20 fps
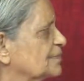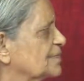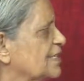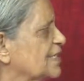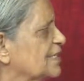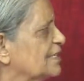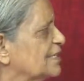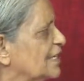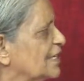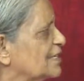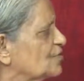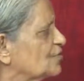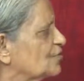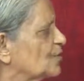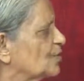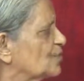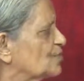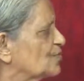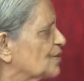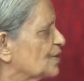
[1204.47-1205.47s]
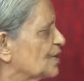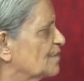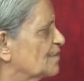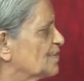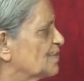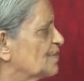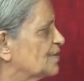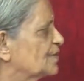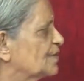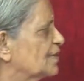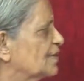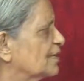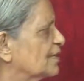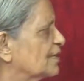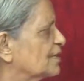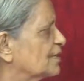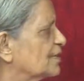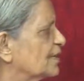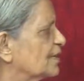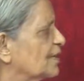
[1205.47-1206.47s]
and that solves
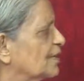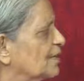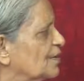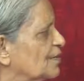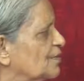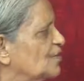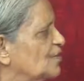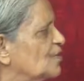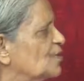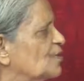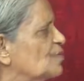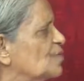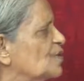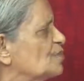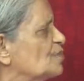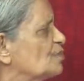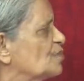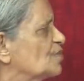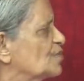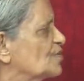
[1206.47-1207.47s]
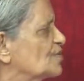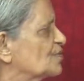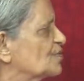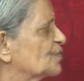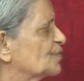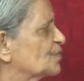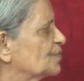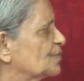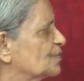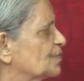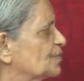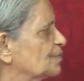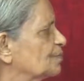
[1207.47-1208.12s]
everything and we remain peaceful